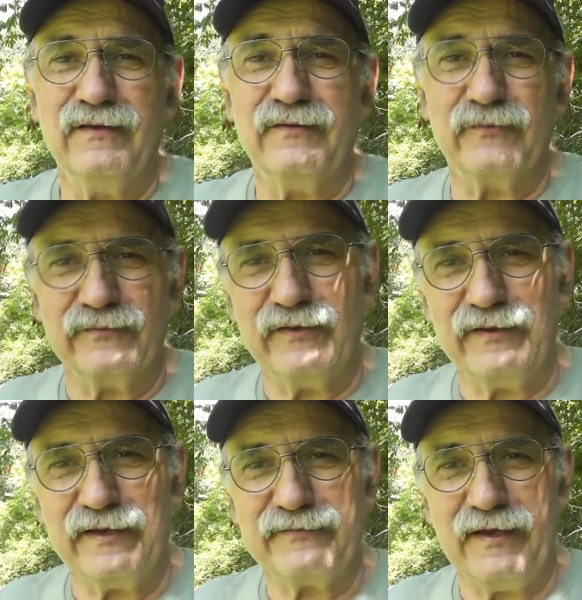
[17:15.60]
So until
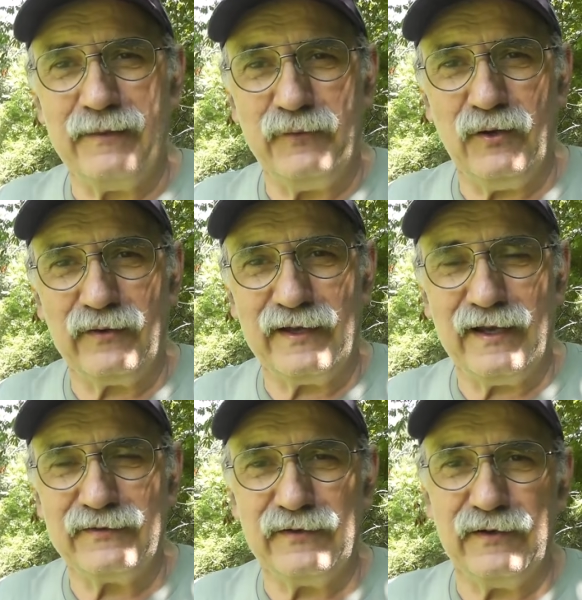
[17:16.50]
next time, you all get
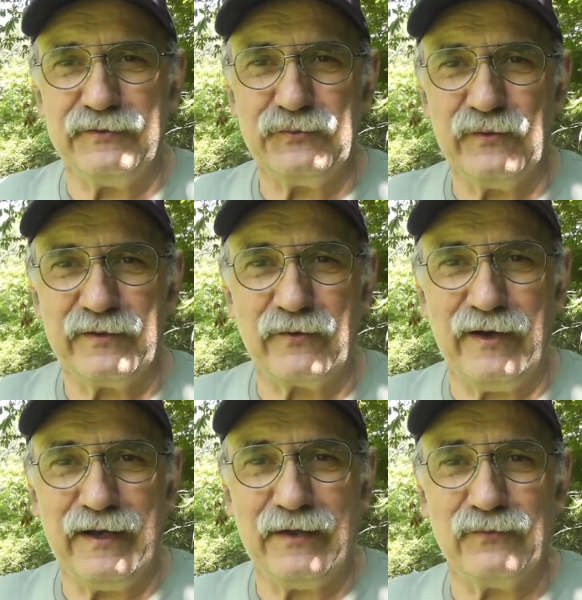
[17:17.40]
out there and enjoy the
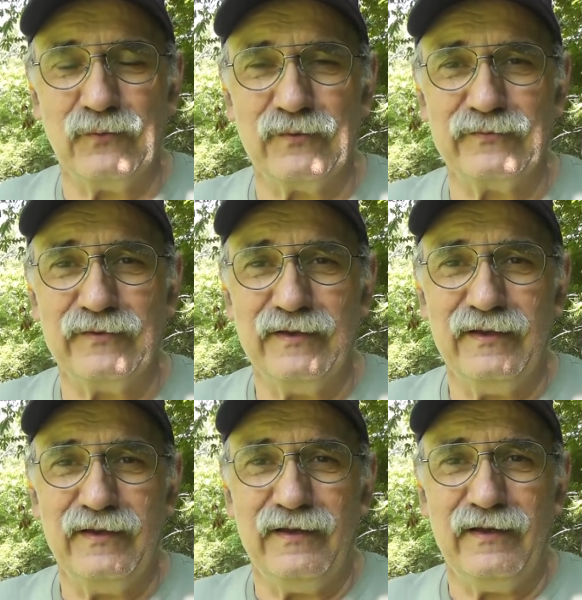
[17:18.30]
great outdoors.
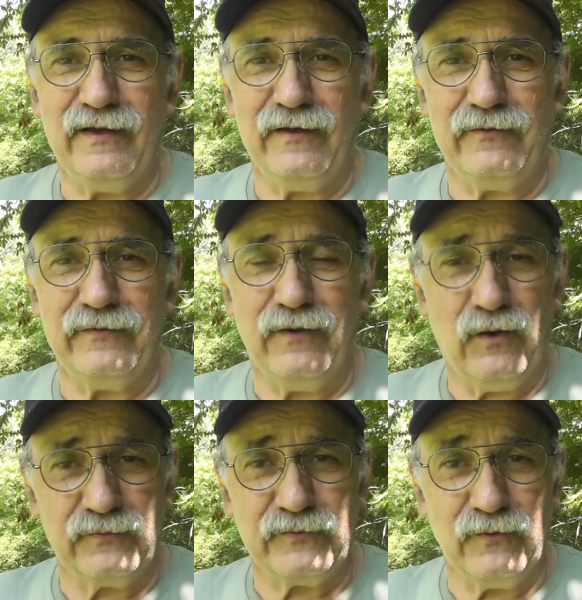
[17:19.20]
And
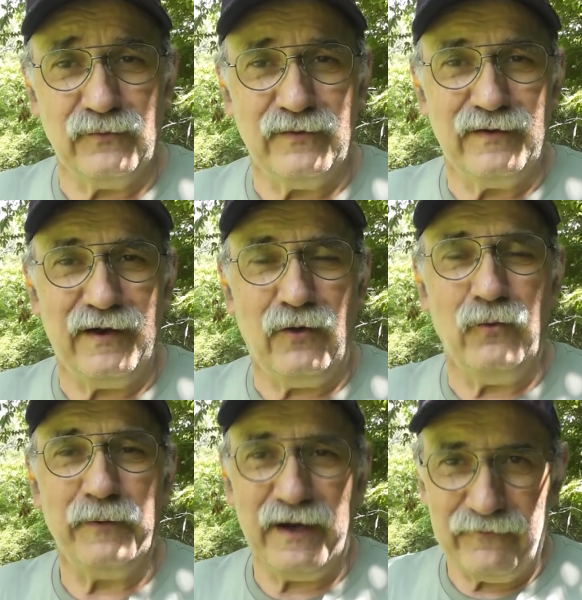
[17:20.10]
also, I
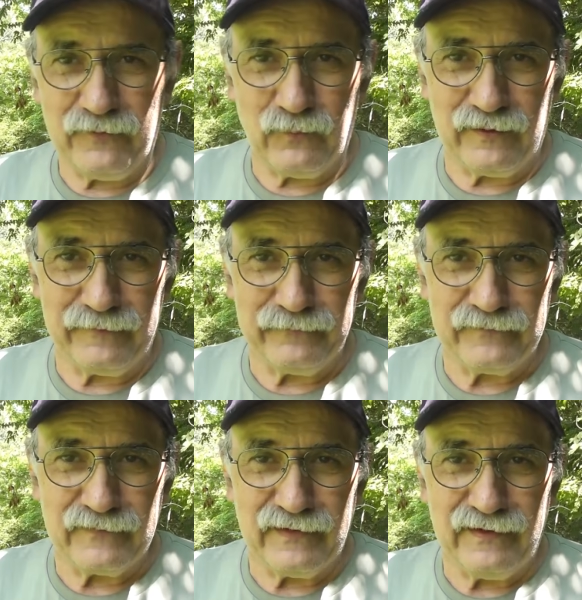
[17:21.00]
hope everyone
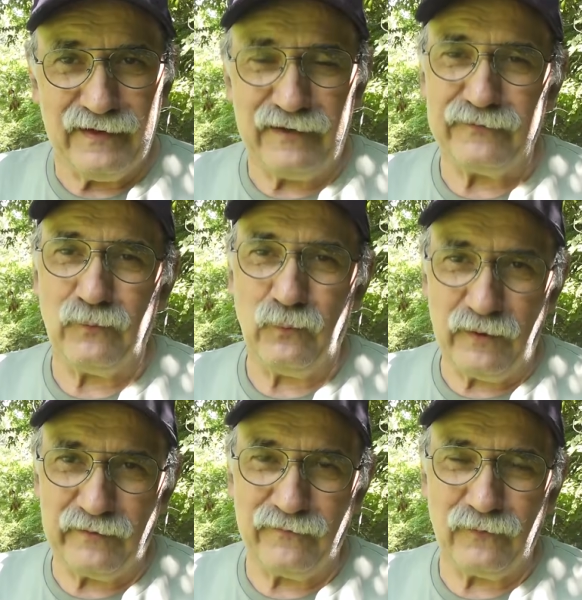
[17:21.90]
has a
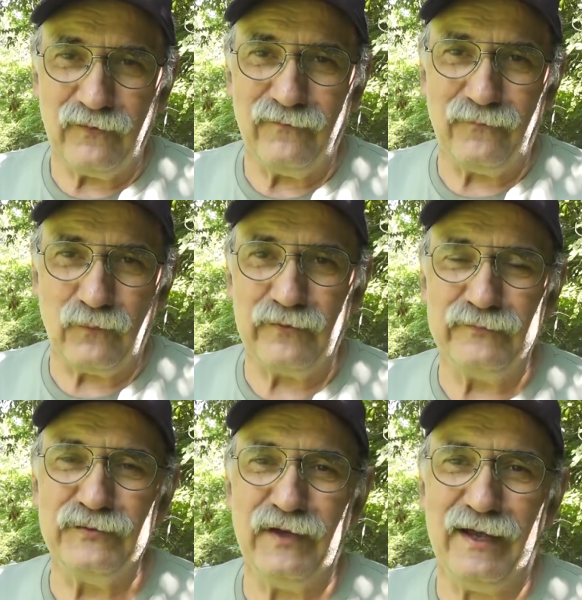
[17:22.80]
wonderful 4th
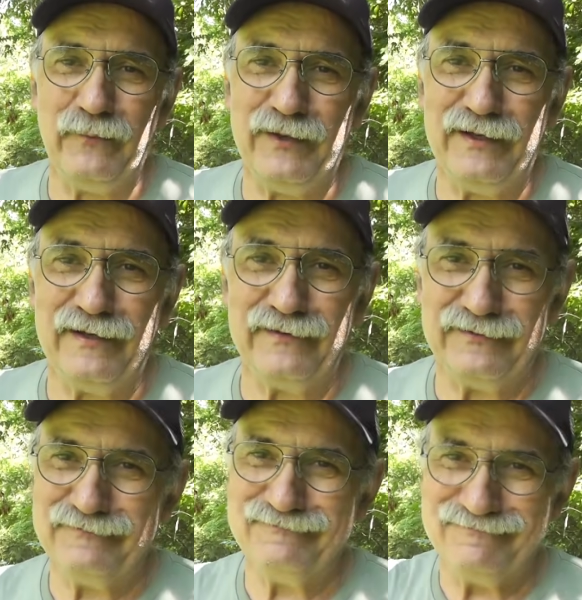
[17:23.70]
of July weekend.
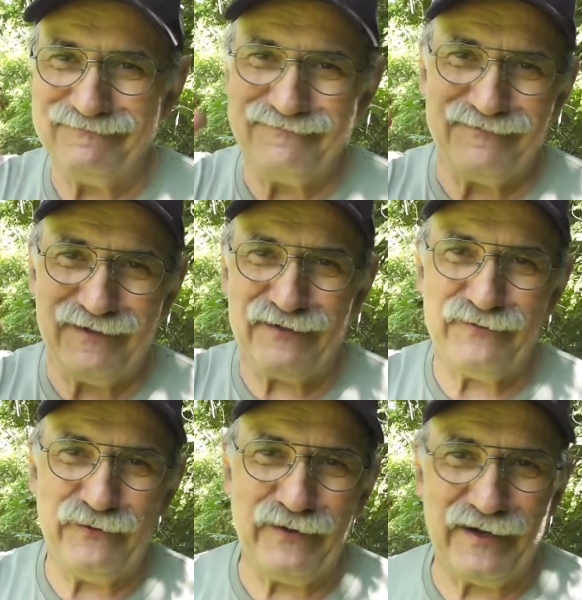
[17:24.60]
I'll
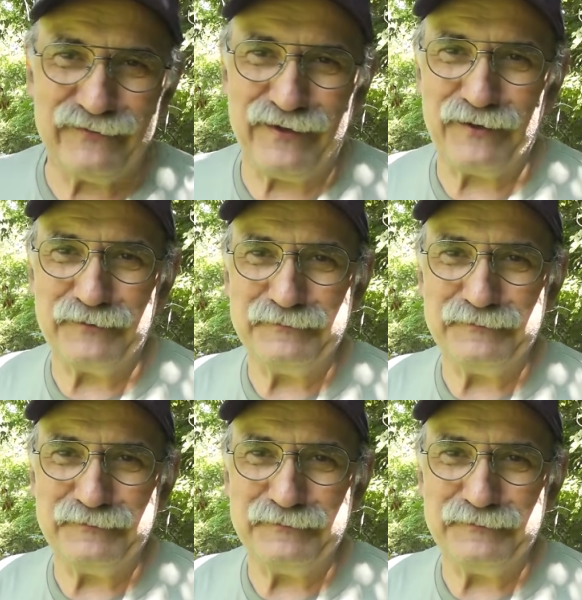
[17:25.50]
see you guys later.